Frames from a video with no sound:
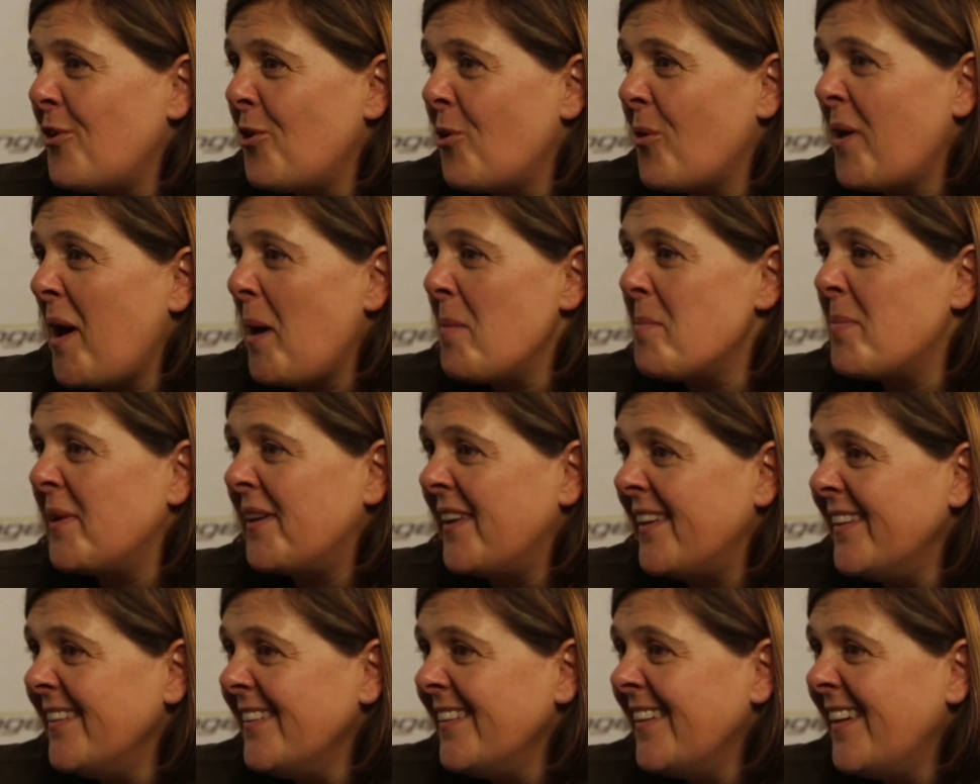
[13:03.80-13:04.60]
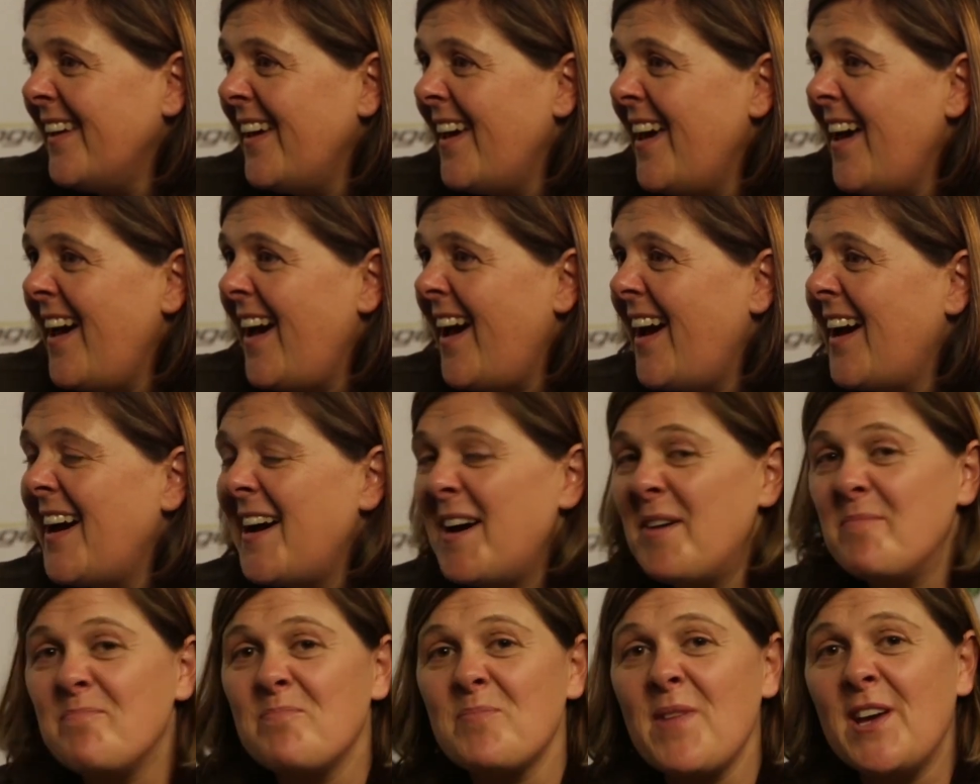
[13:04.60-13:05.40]
your company.
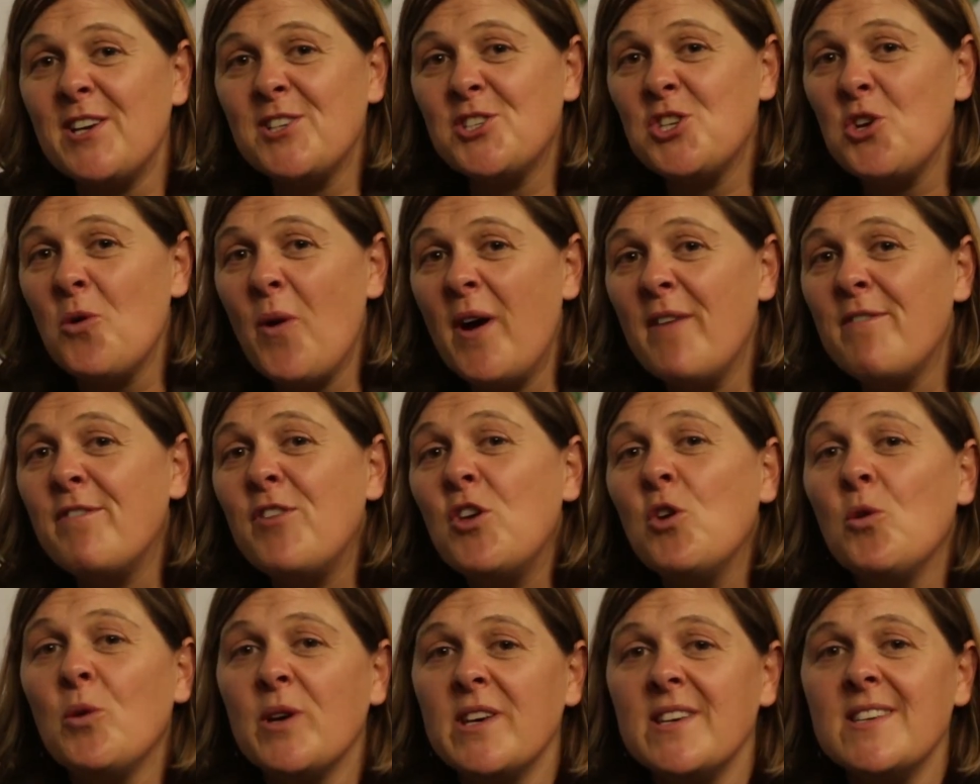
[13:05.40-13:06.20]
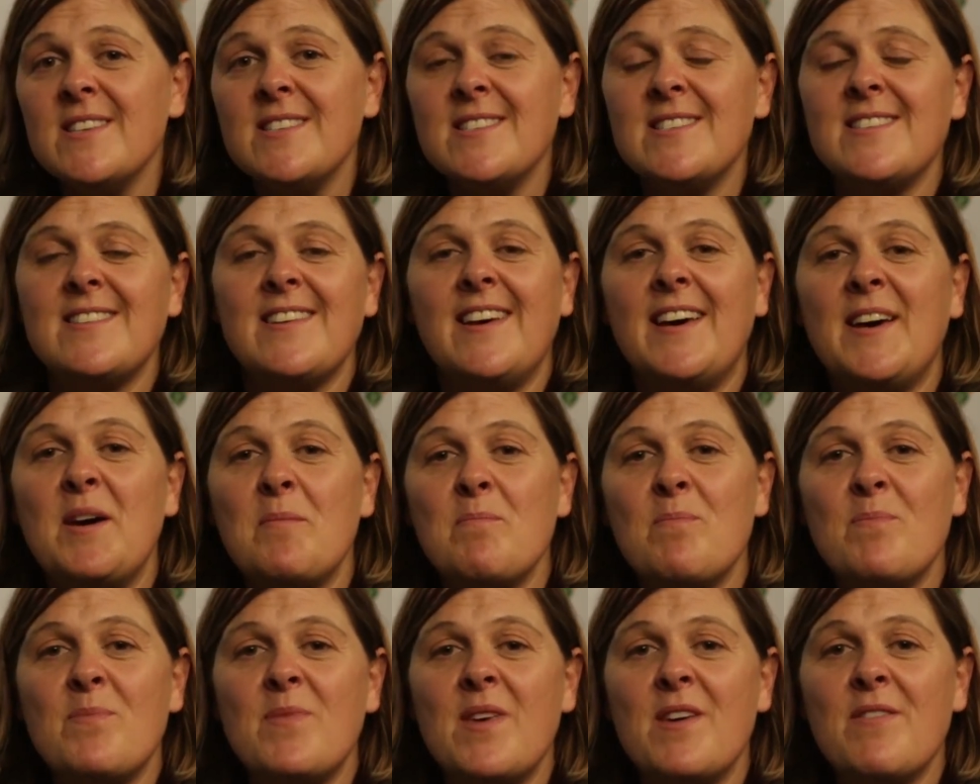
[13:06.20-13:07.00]
To our viewers,
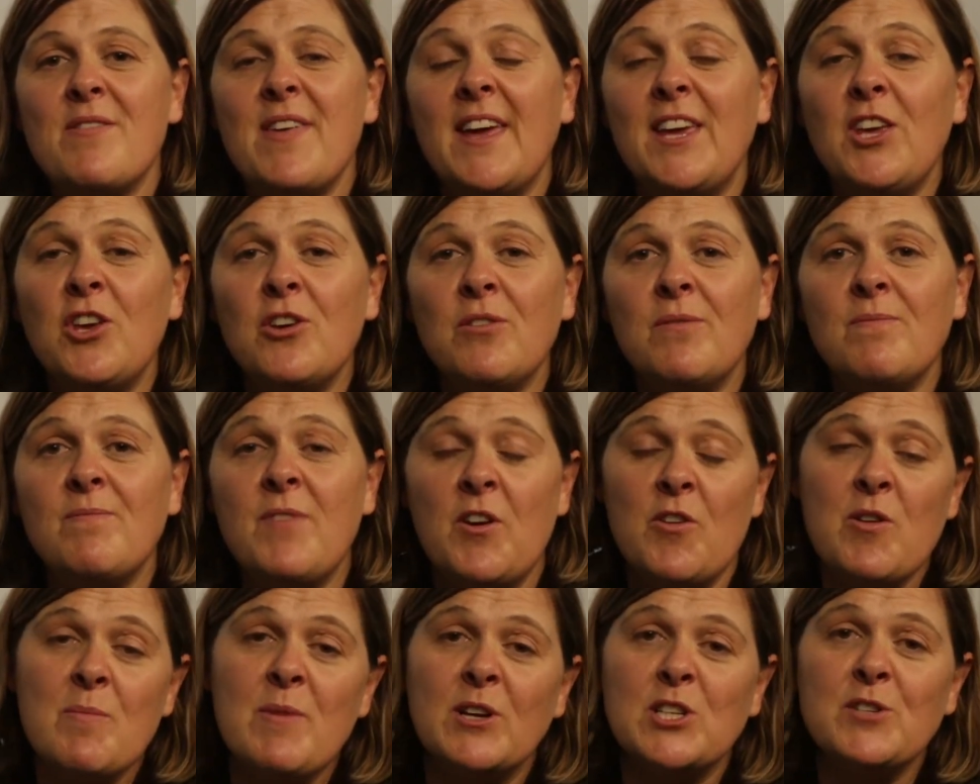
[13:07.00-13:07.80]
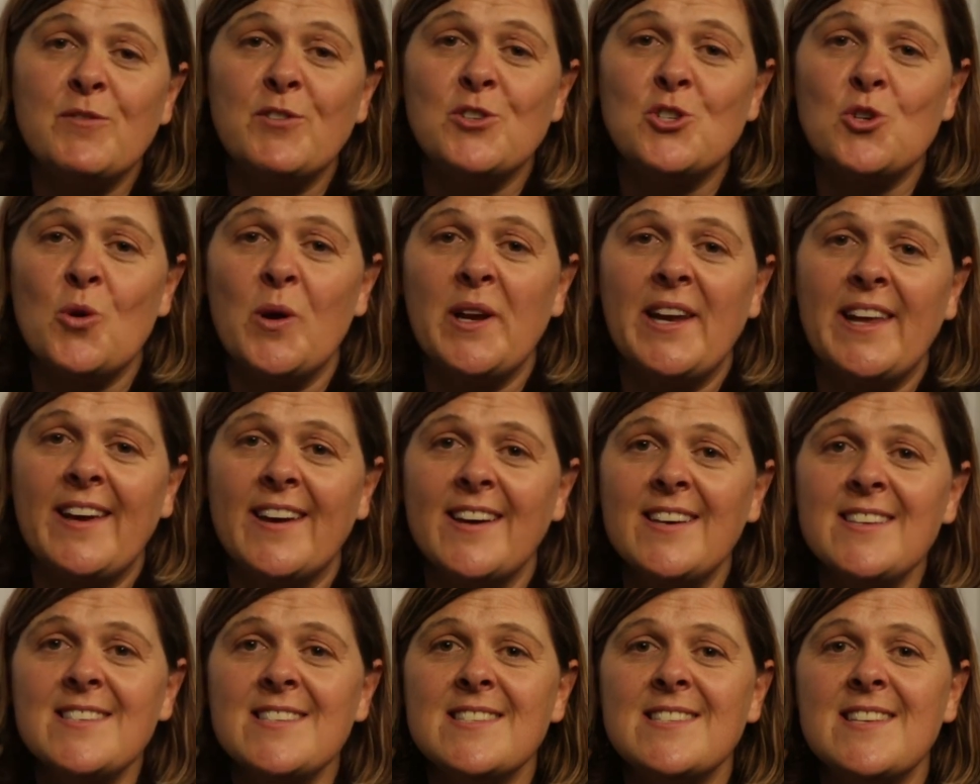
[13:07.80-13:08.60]
thank you very much for joining
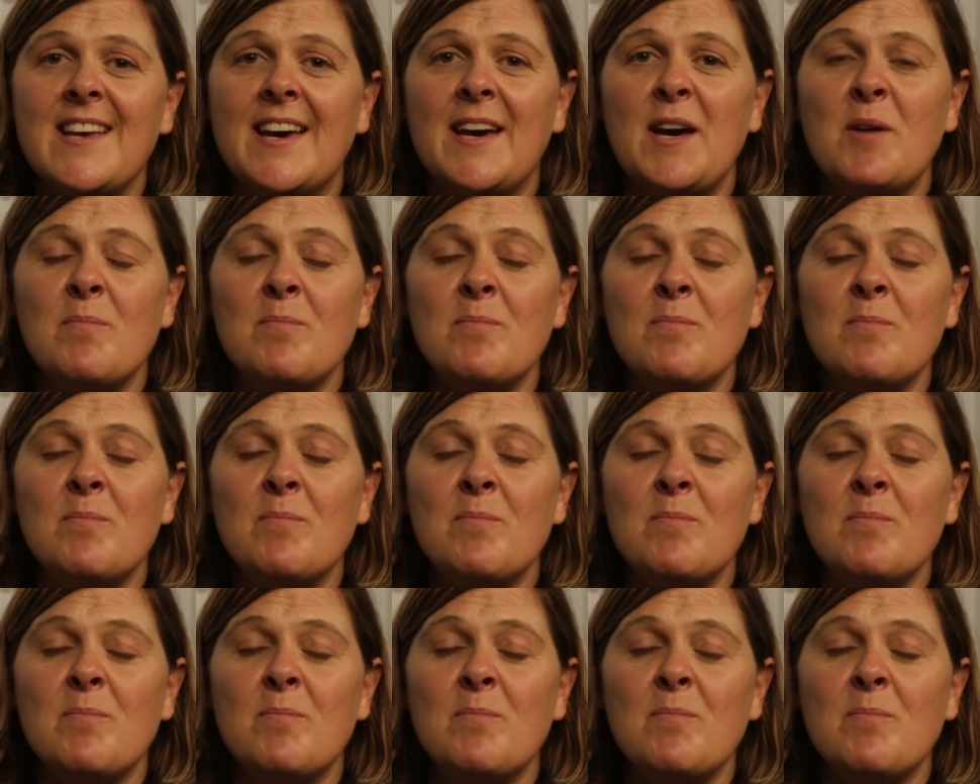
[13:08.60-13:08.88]
us.